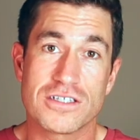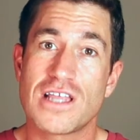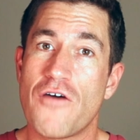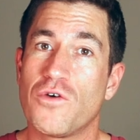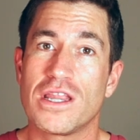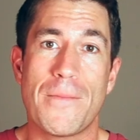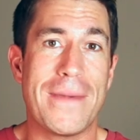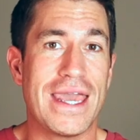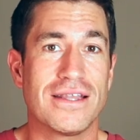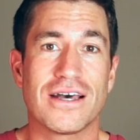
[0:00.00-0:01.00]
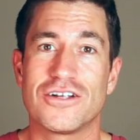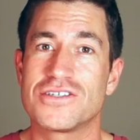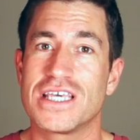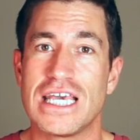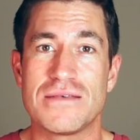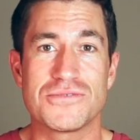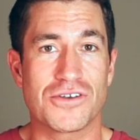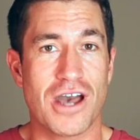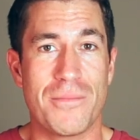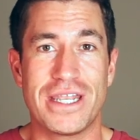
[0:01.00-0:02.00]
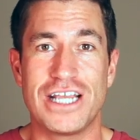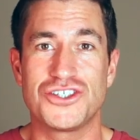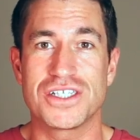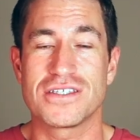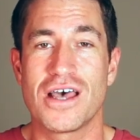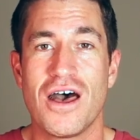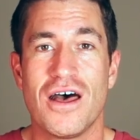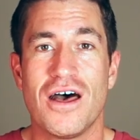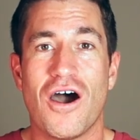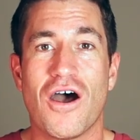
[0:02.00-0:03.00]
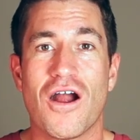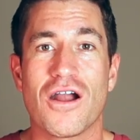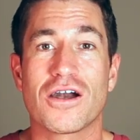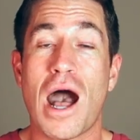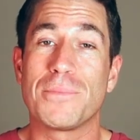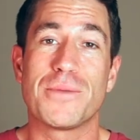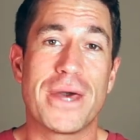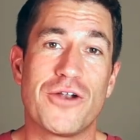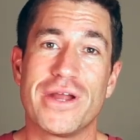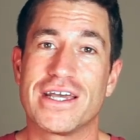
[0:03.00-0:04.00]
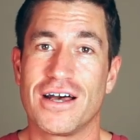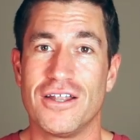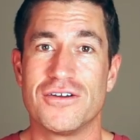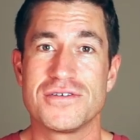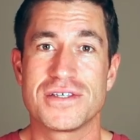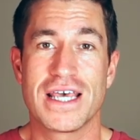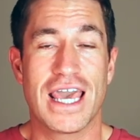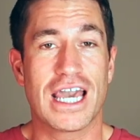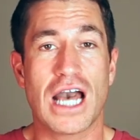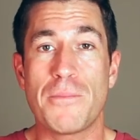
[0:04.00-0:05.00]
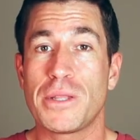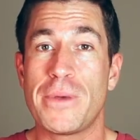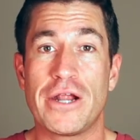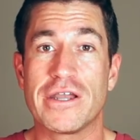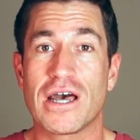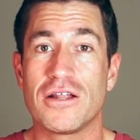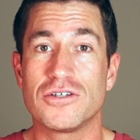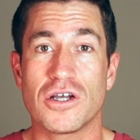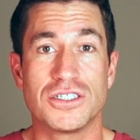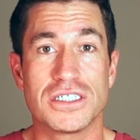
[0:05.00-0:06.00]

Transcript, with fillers: First off, one of the main color schemes or combinations are complementary colors. And complementary colors are